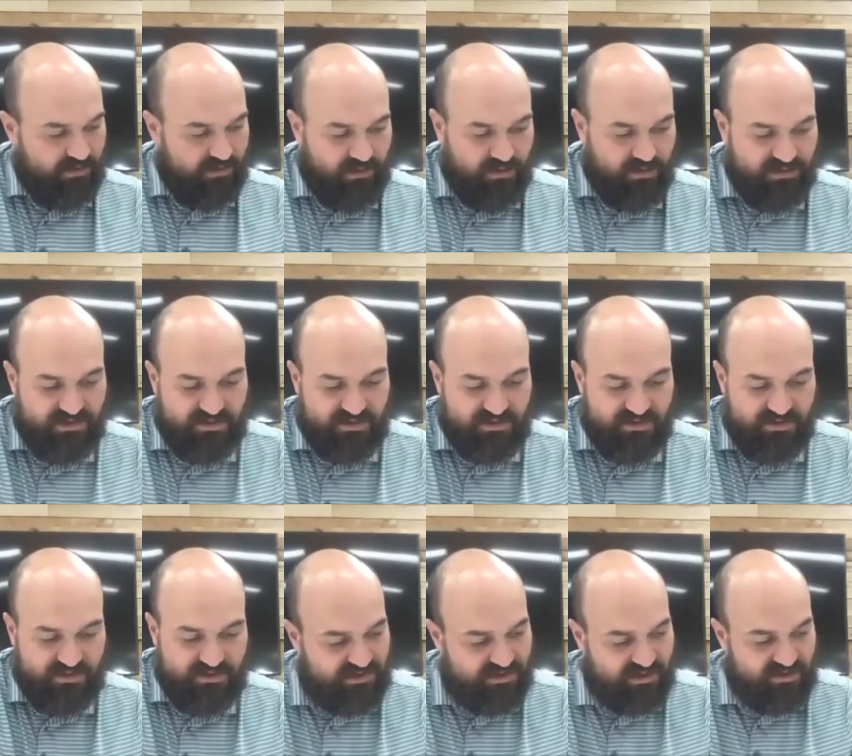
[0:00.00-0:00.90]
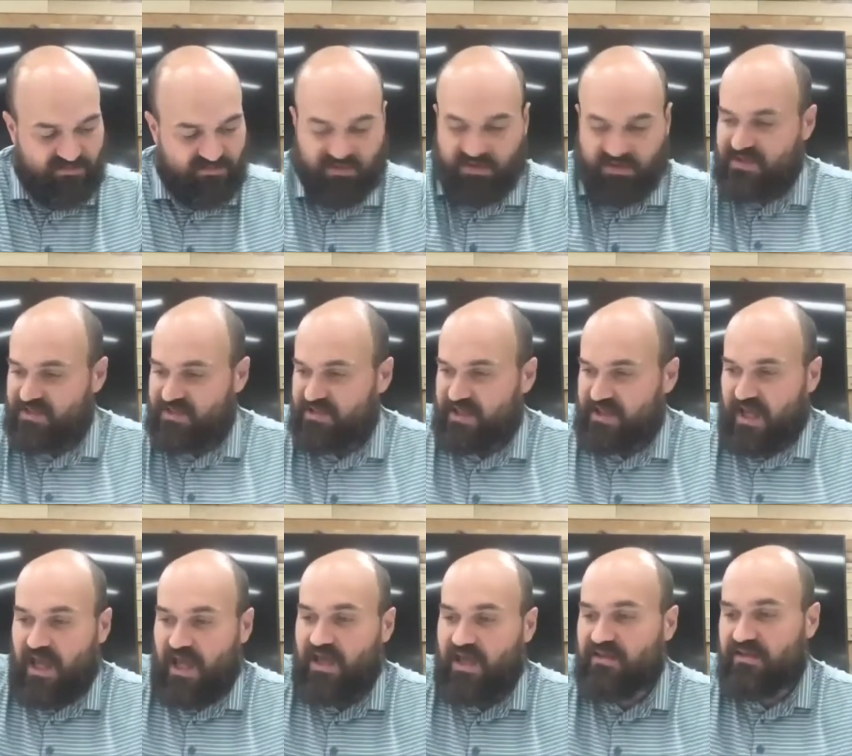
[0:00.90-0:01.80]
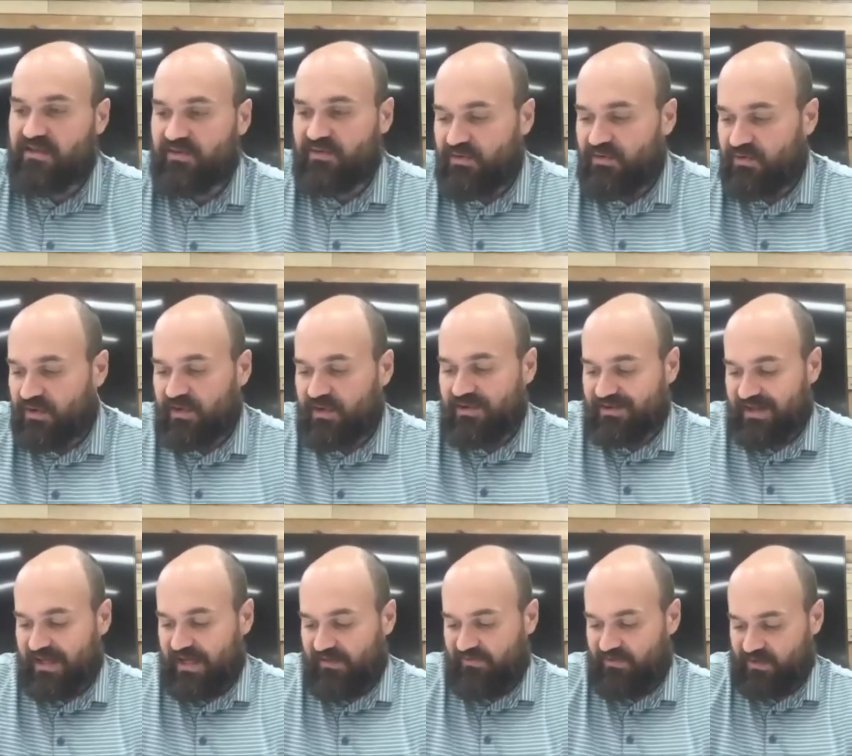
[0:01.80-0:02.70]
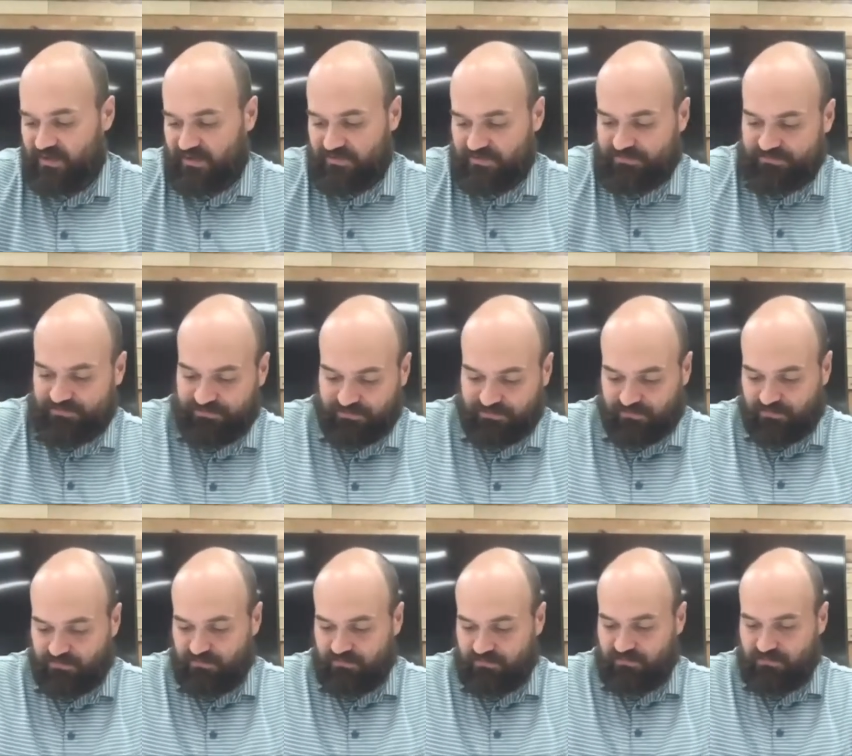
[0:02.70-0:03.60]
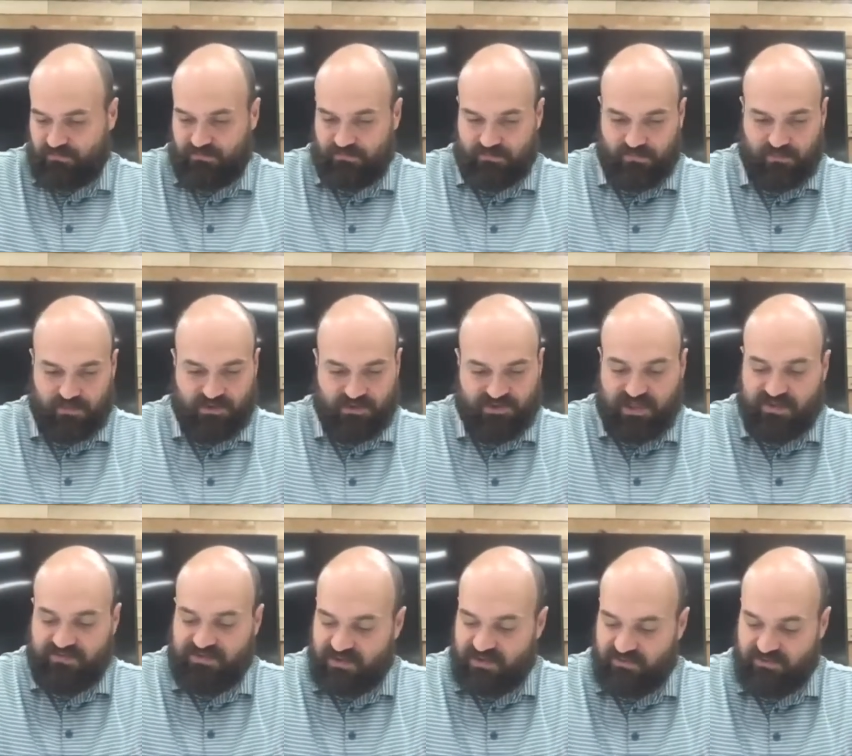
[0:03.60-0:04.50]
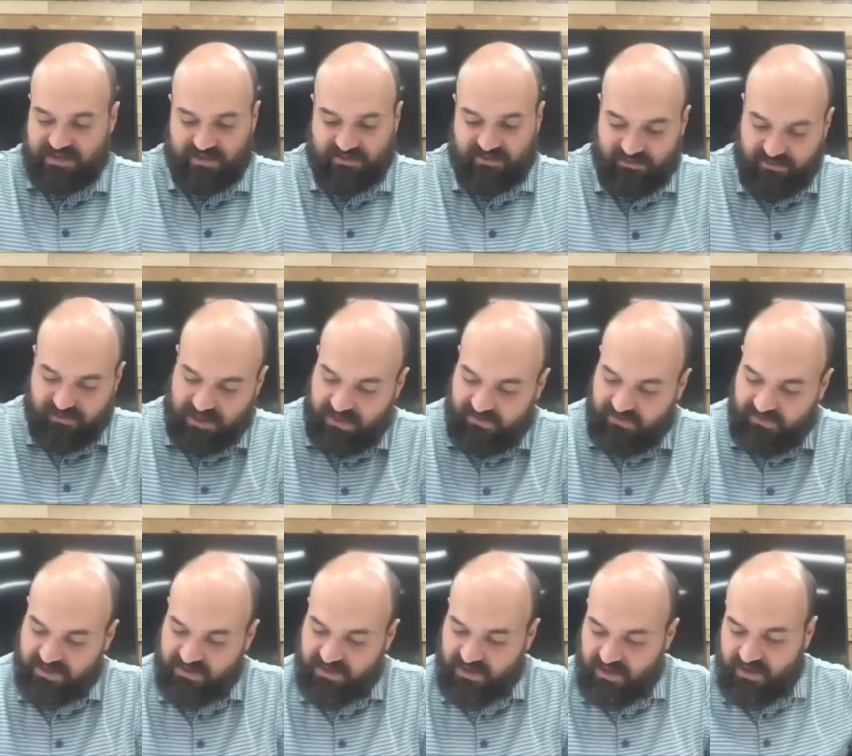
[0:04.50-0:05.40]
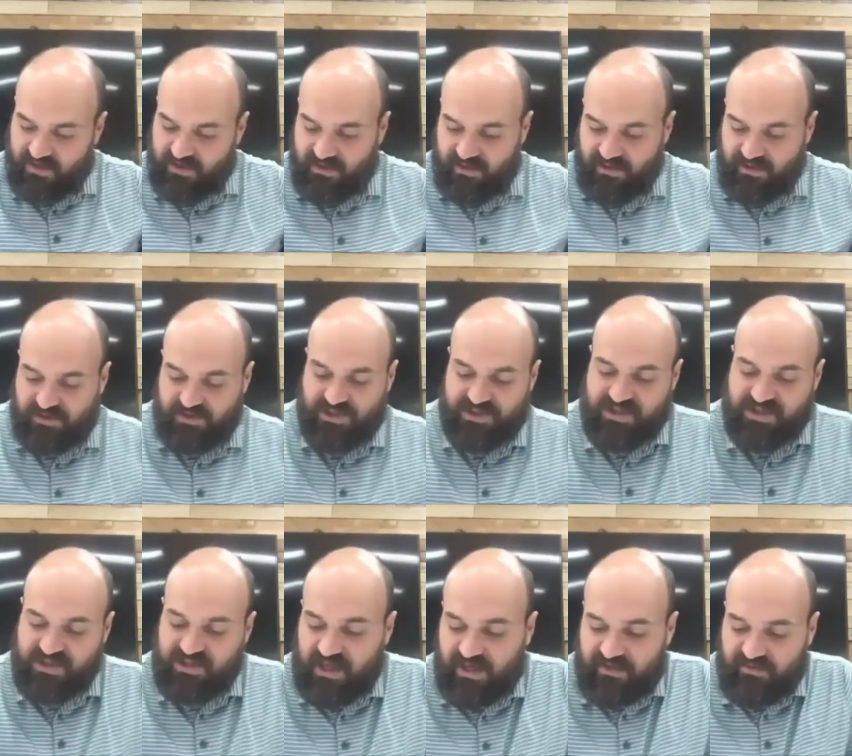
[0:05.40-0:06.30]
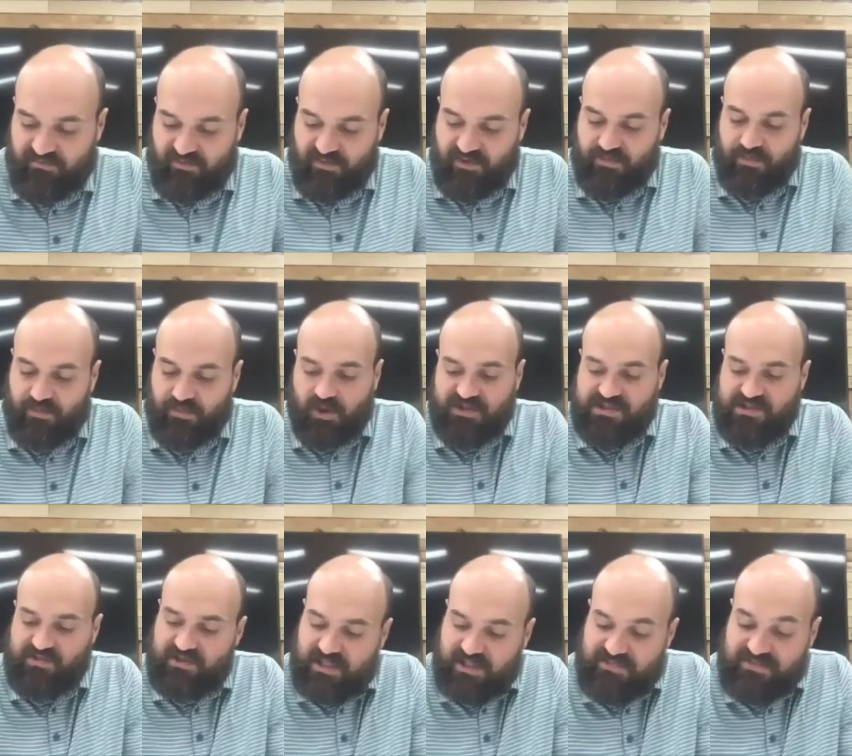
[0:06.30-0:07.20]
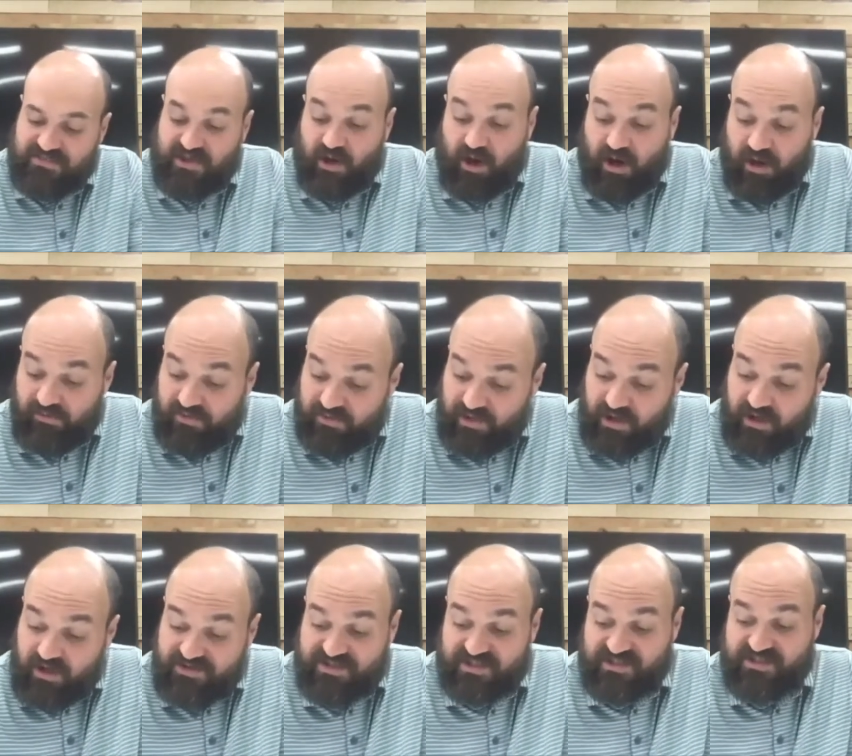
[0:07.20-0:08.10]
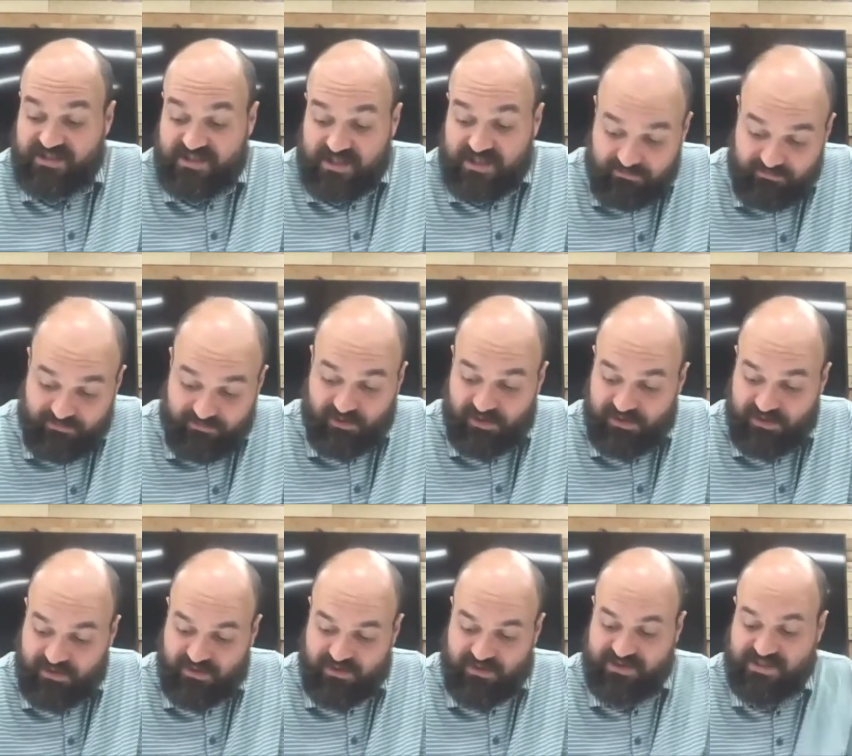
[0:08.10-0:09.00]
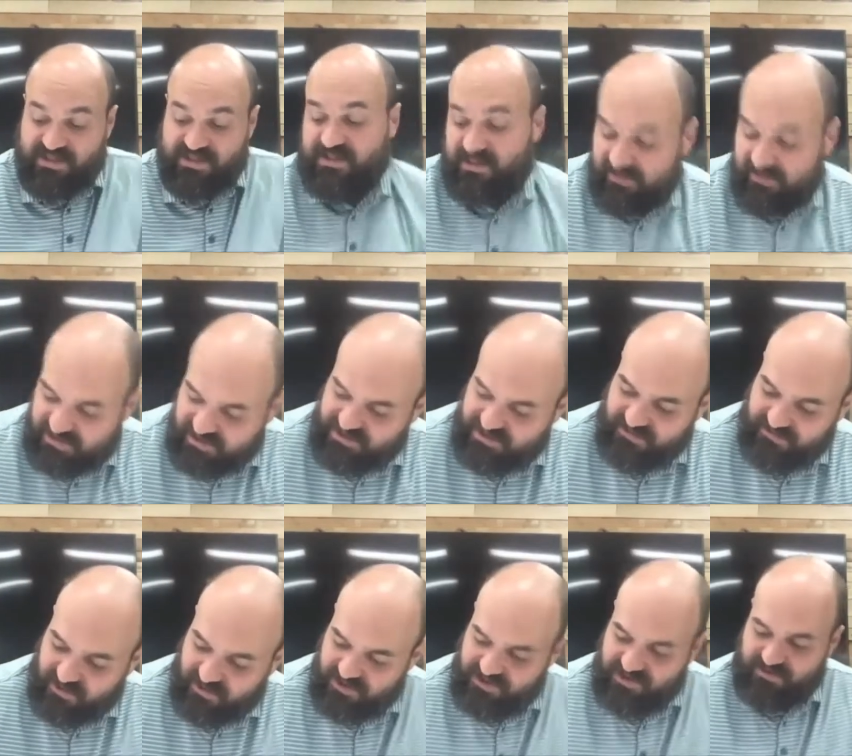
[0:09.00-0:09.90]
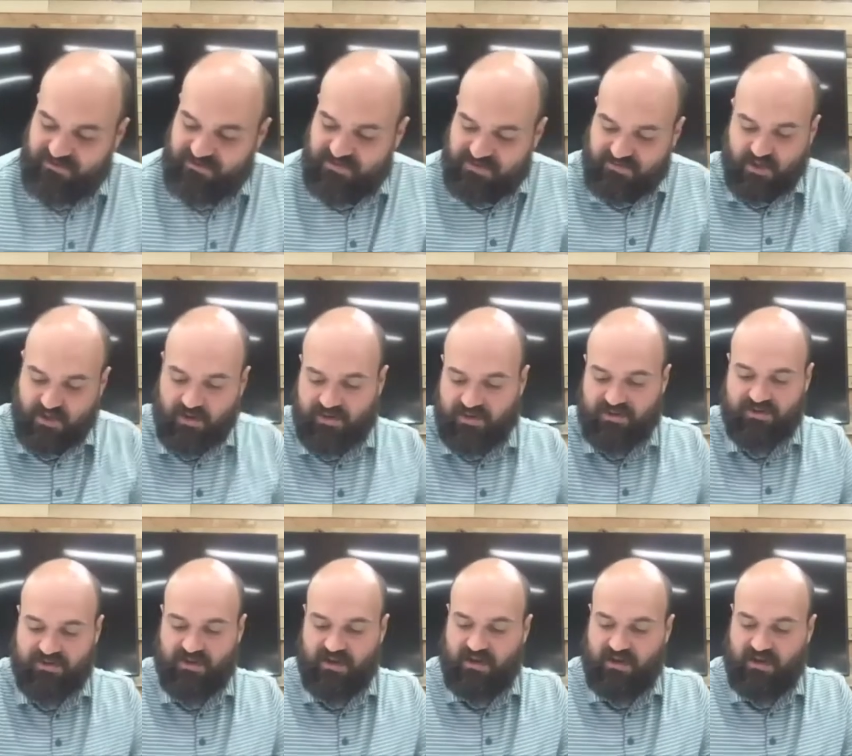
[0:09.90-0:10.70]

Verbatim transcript: So let's look at verses ten through eleven. James two, ten through eleven, just again, for the person who keeps all the laws except one is as guilty as the person who's broken